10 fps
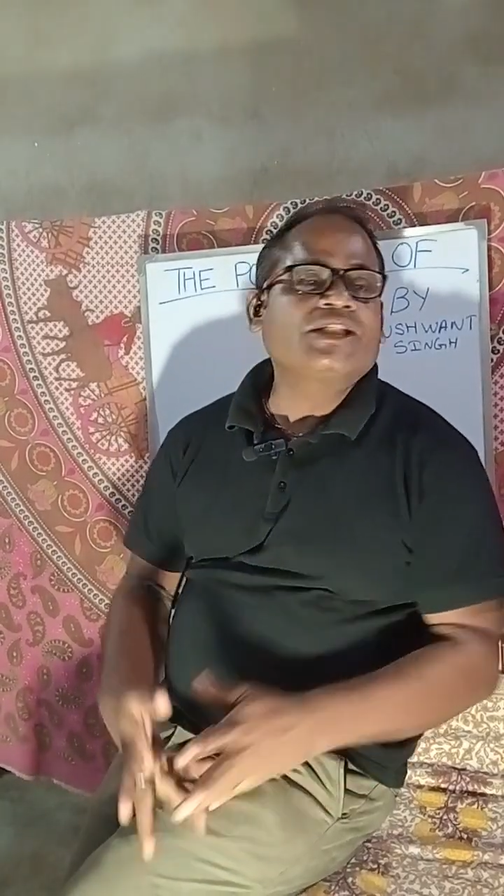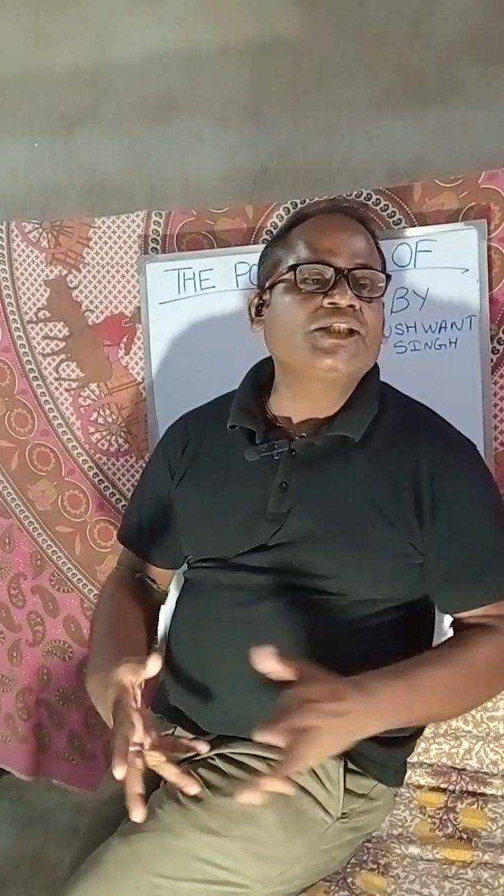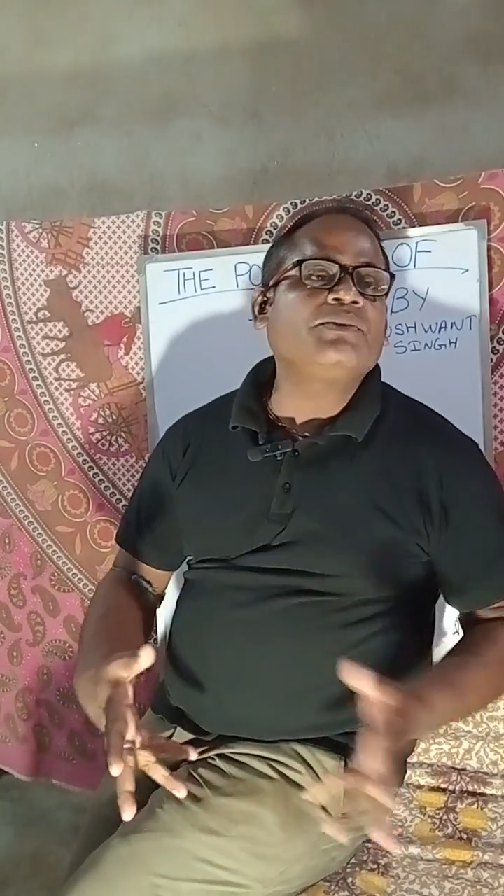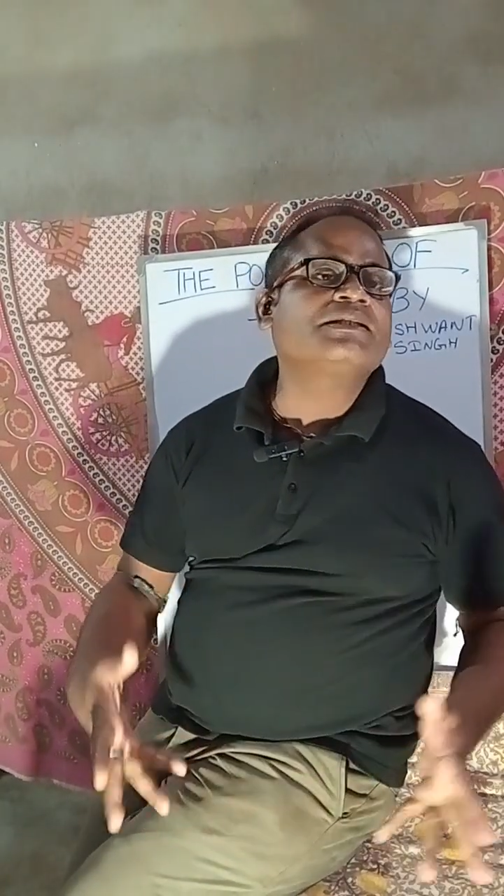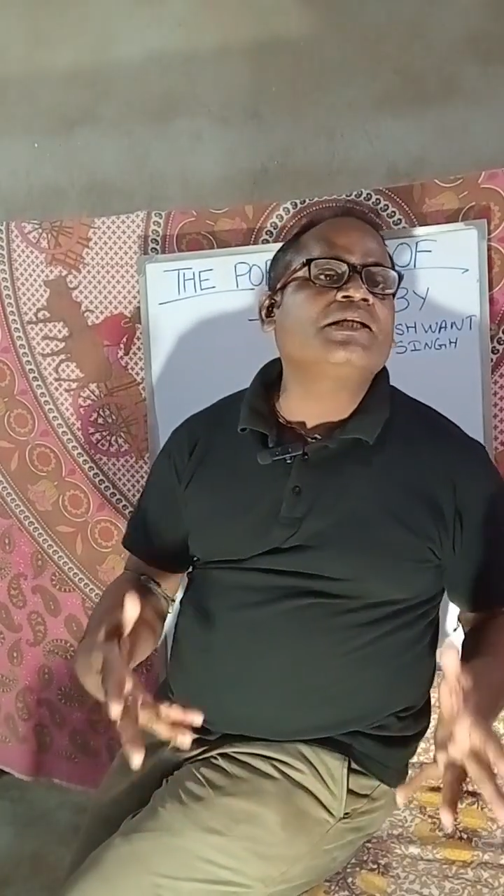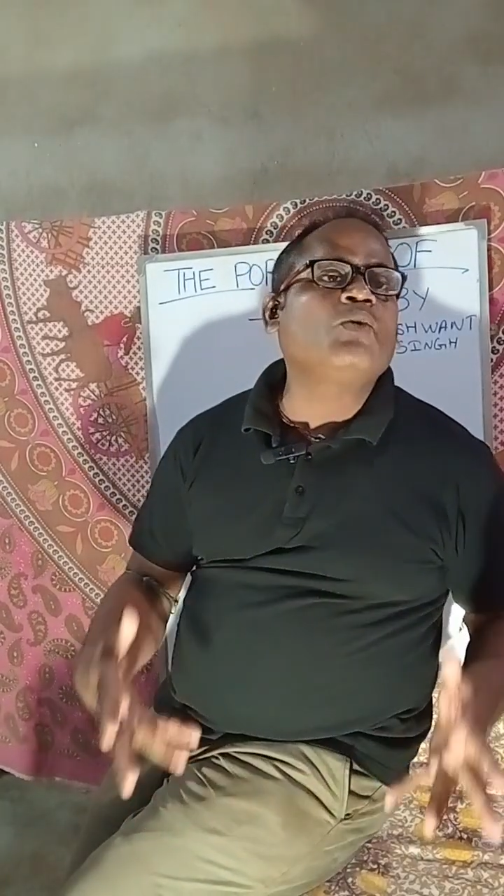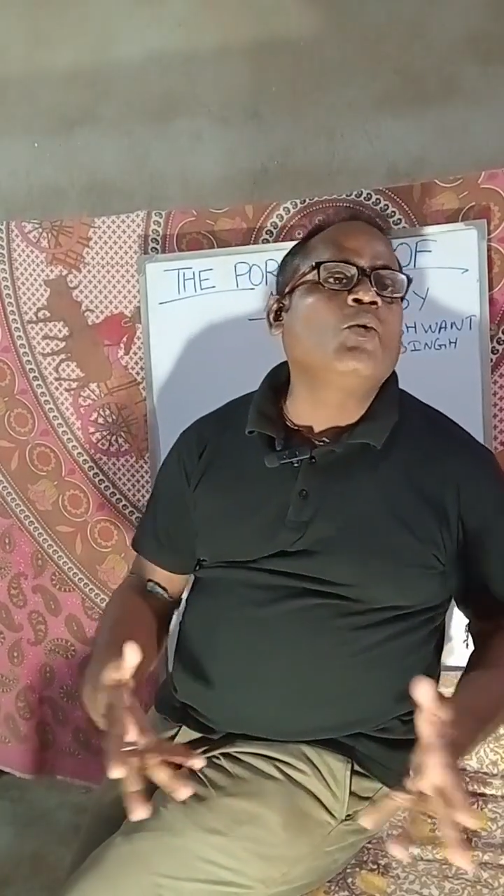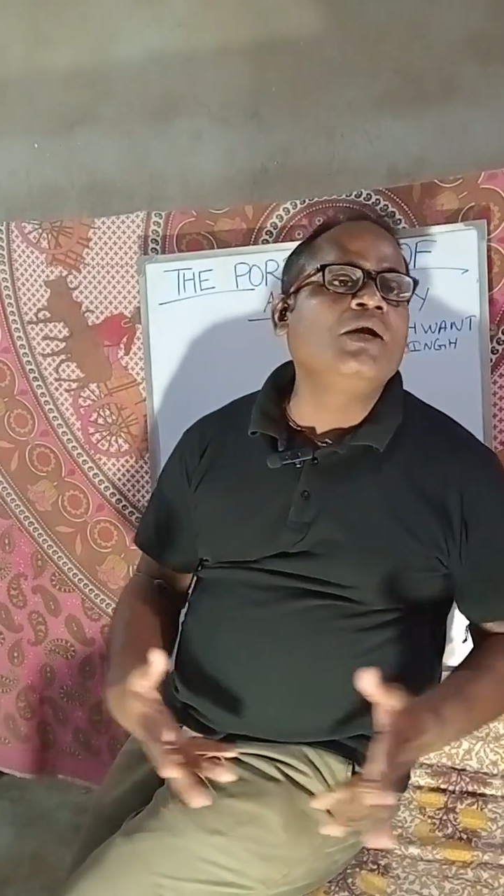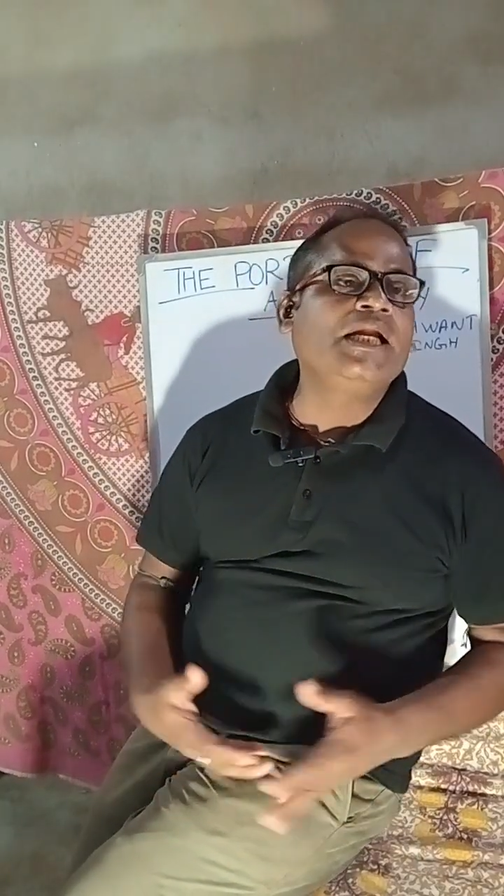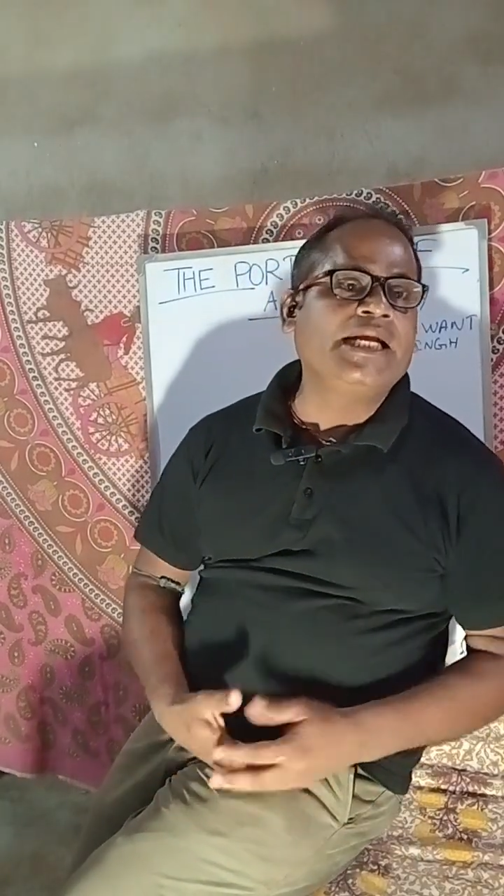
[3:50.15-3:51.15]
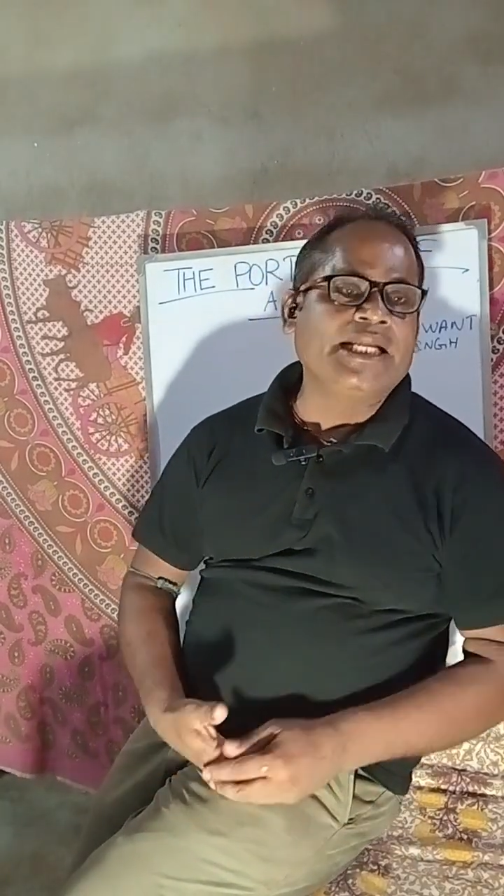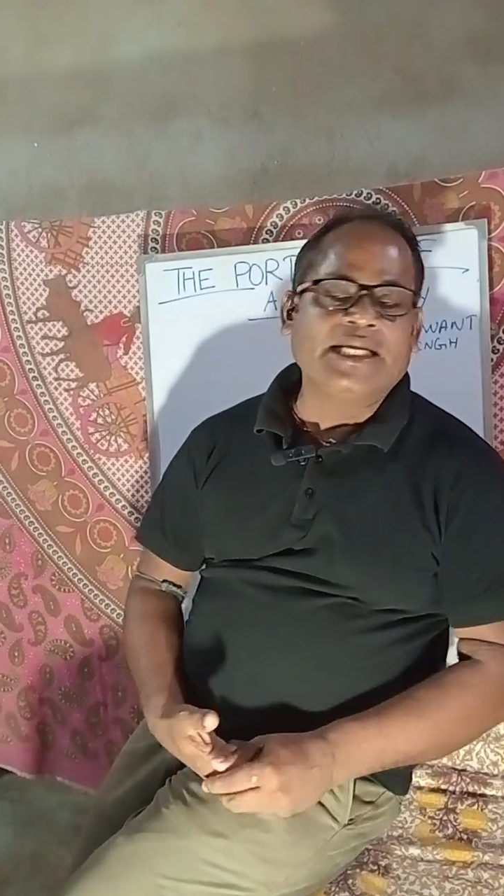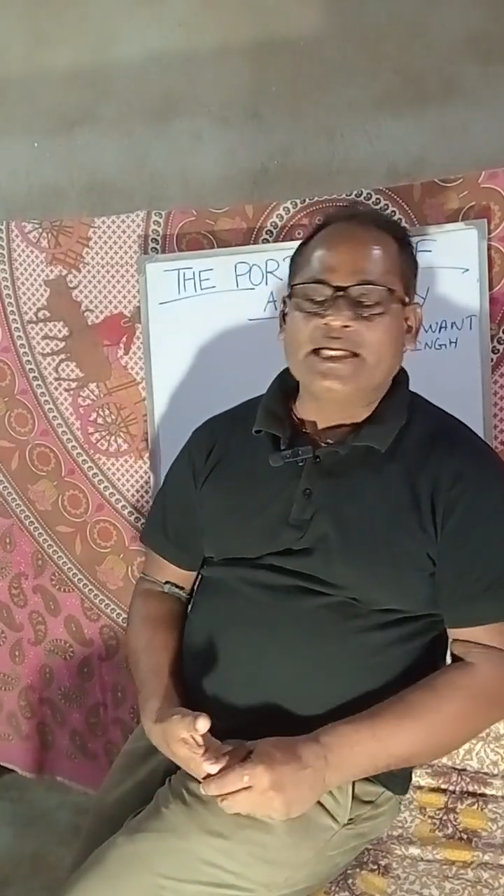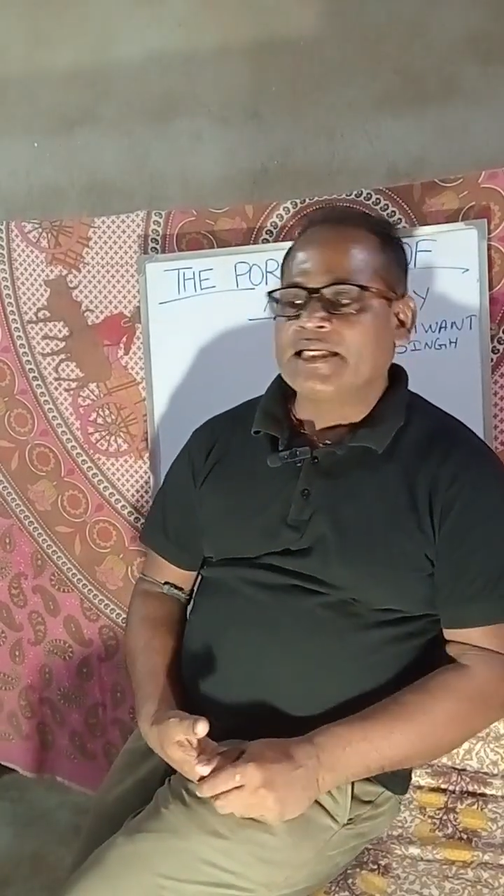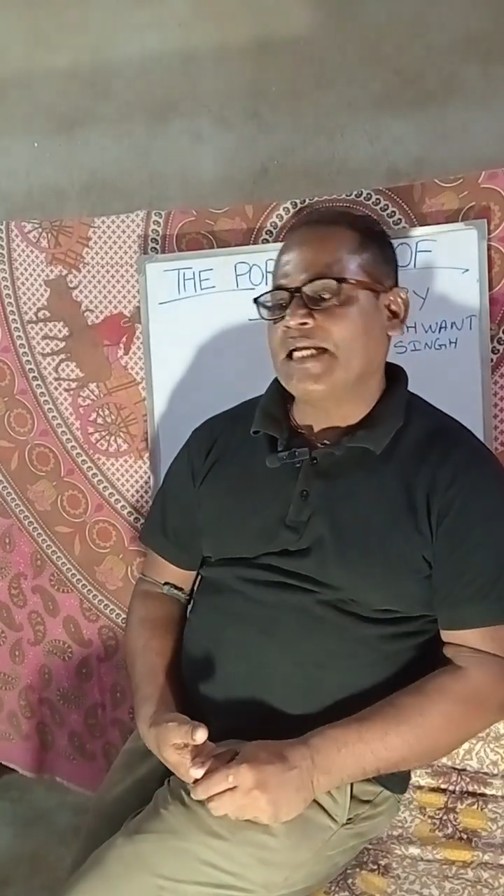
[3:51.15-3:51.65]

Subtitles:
she was an old lady,